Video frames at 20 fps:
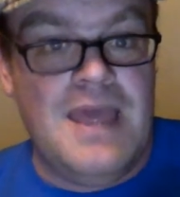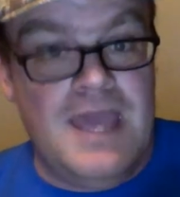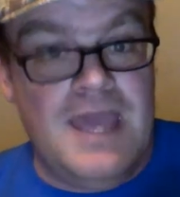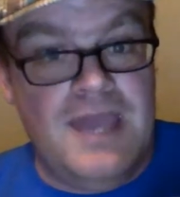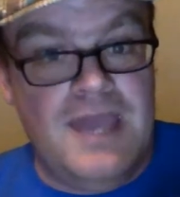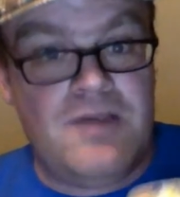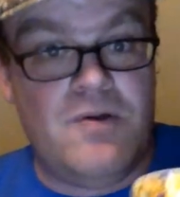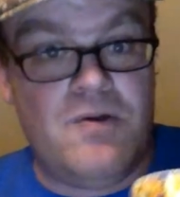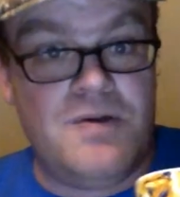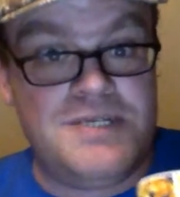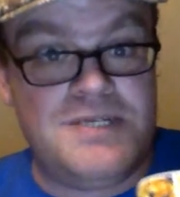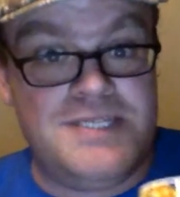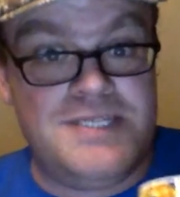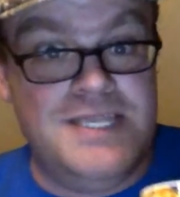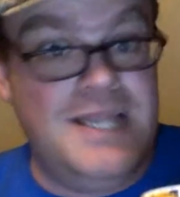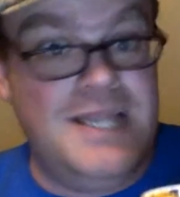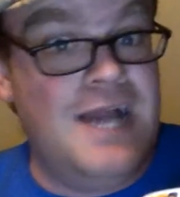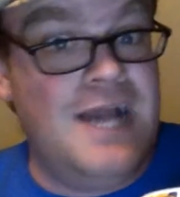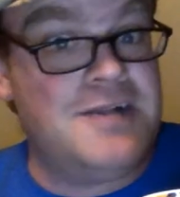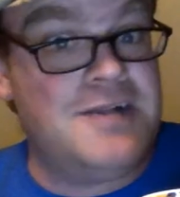And of course,
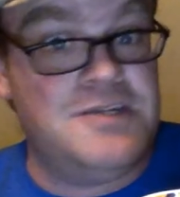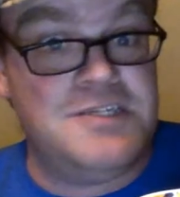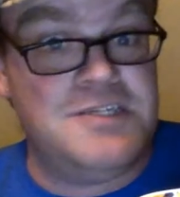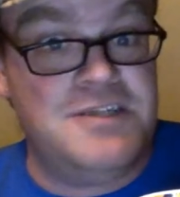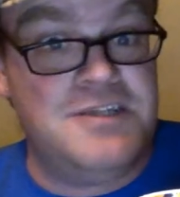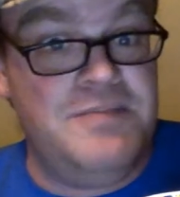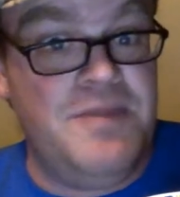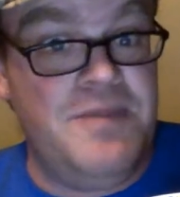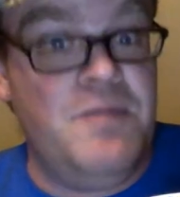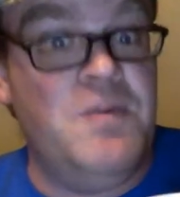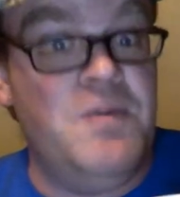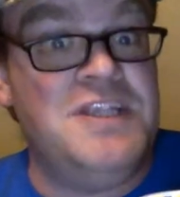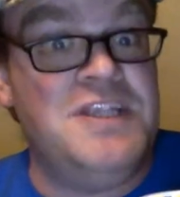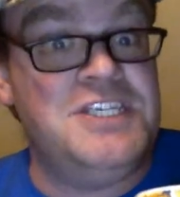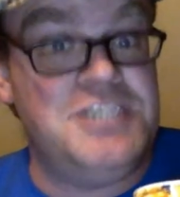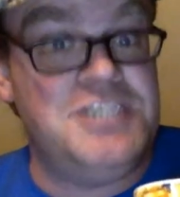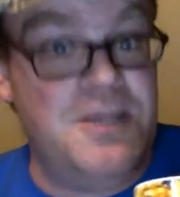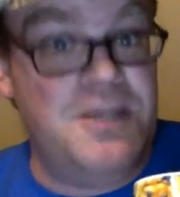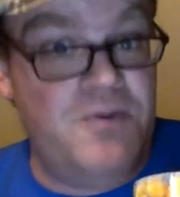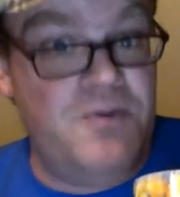the Doctor is going to be
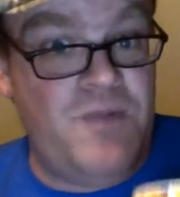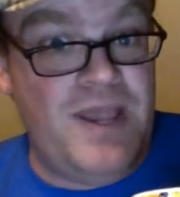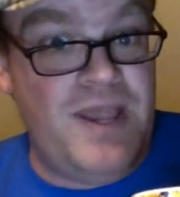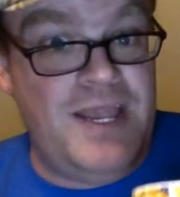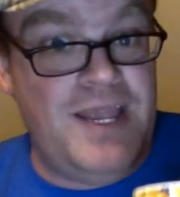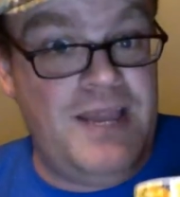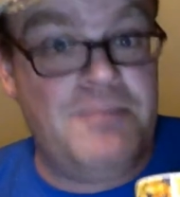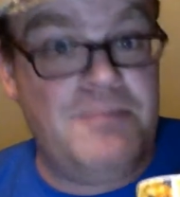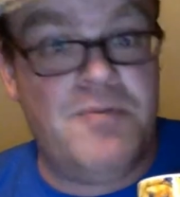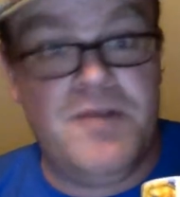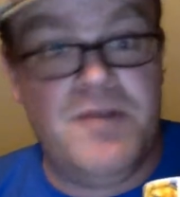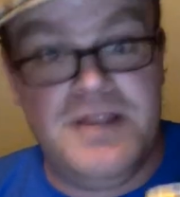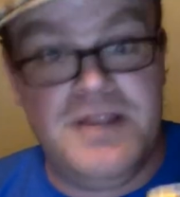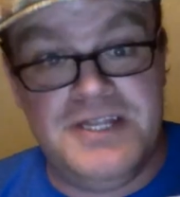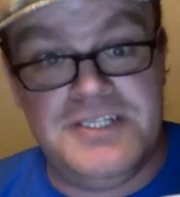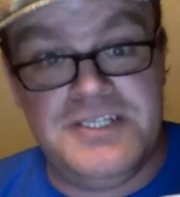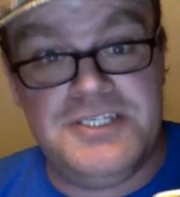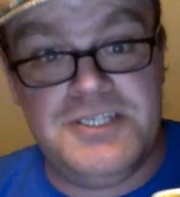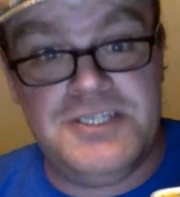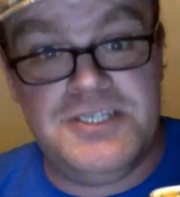regenerating
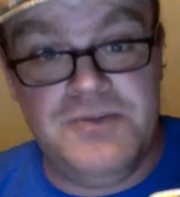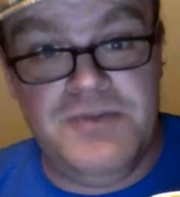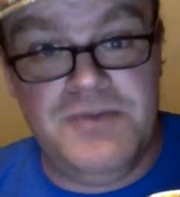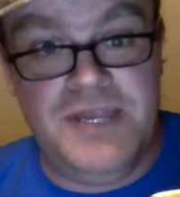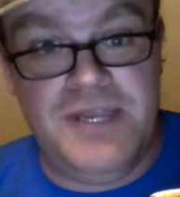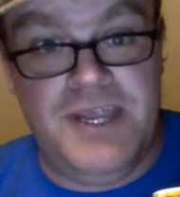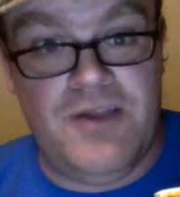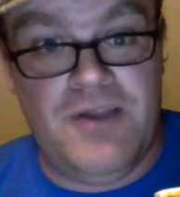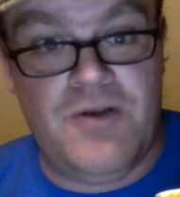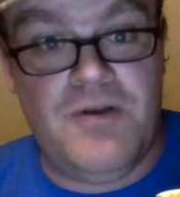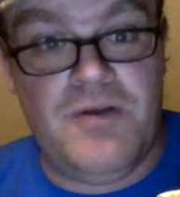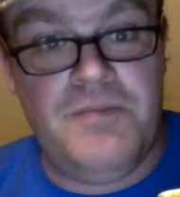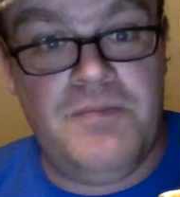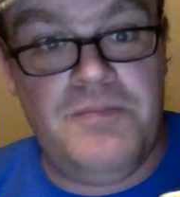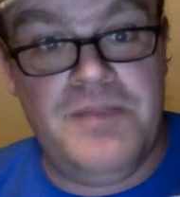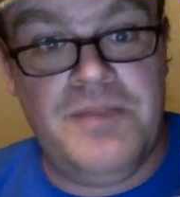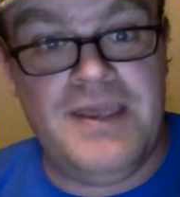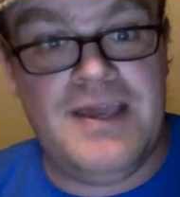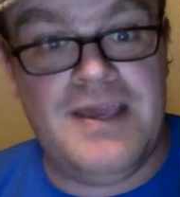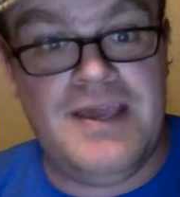pretty soon here
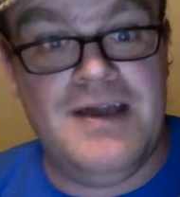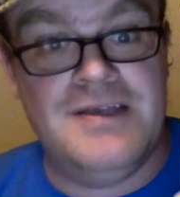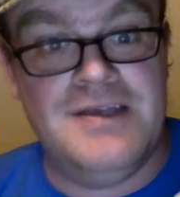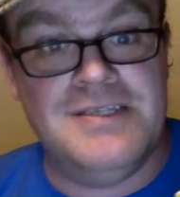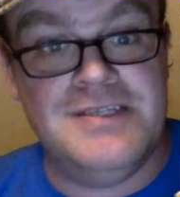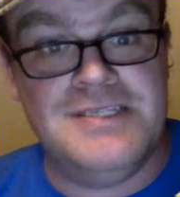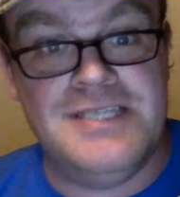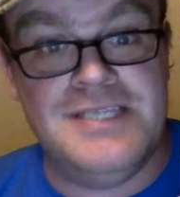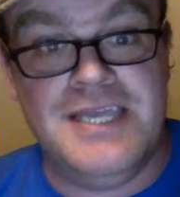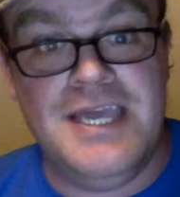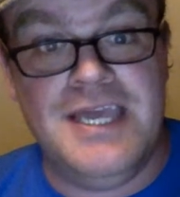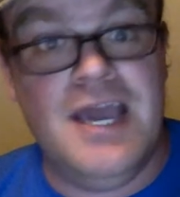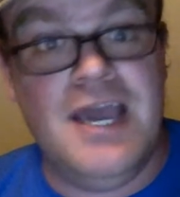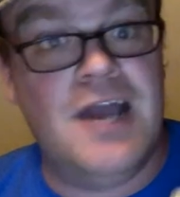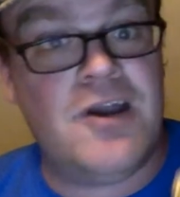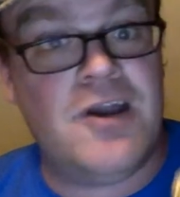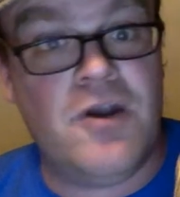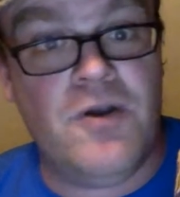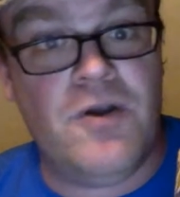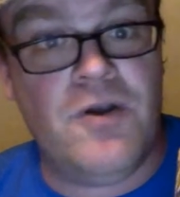because the
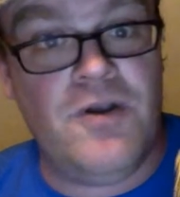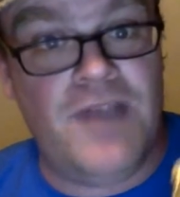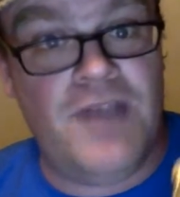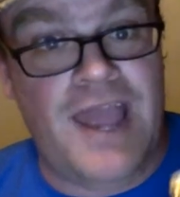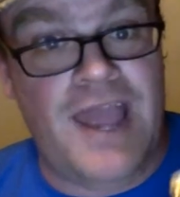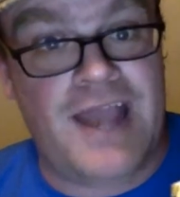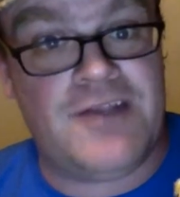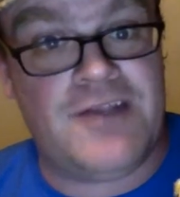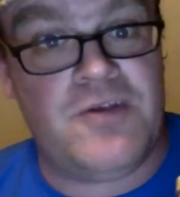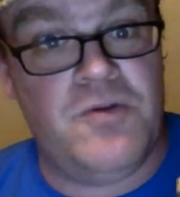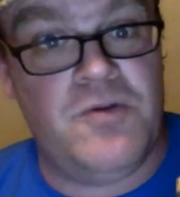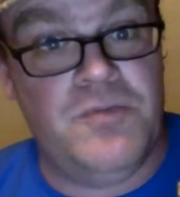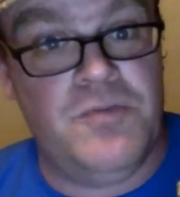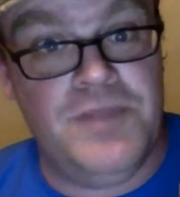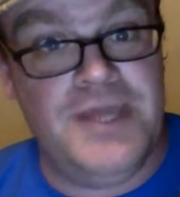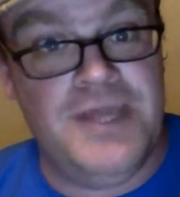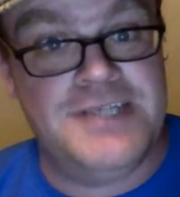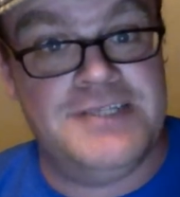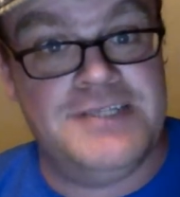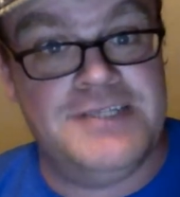current actor who
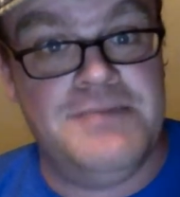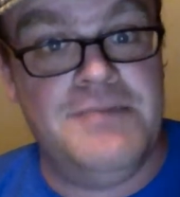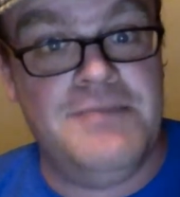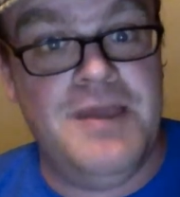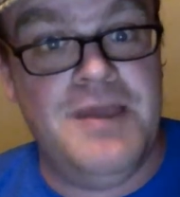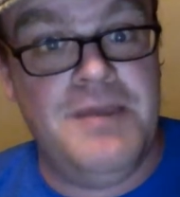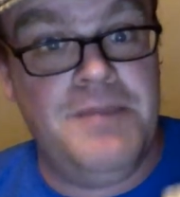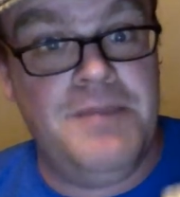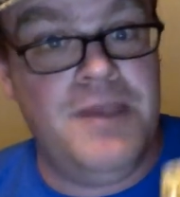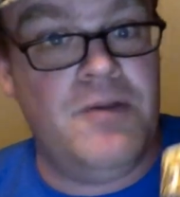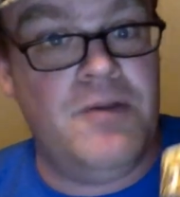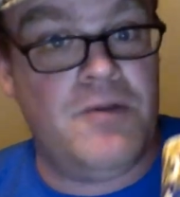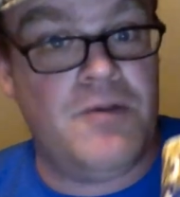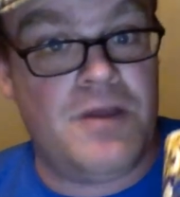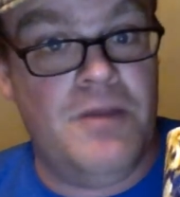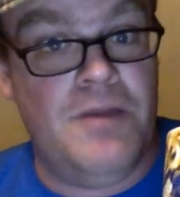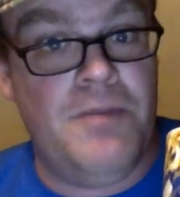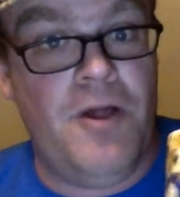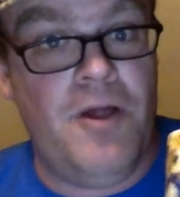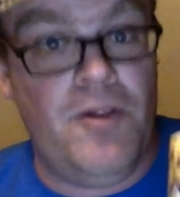plays him, Peter
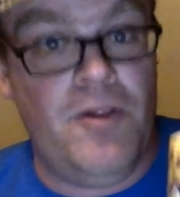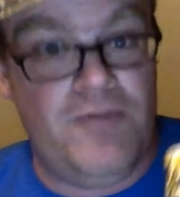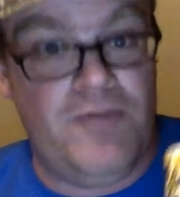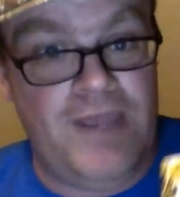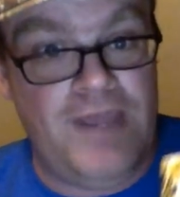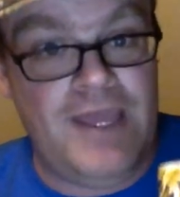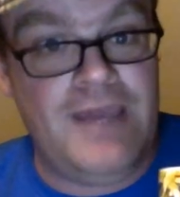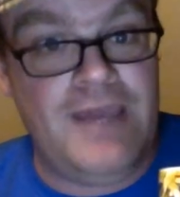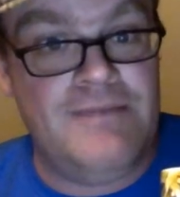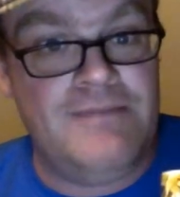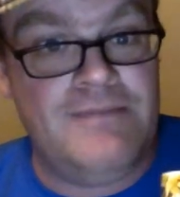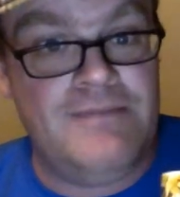Capaldi,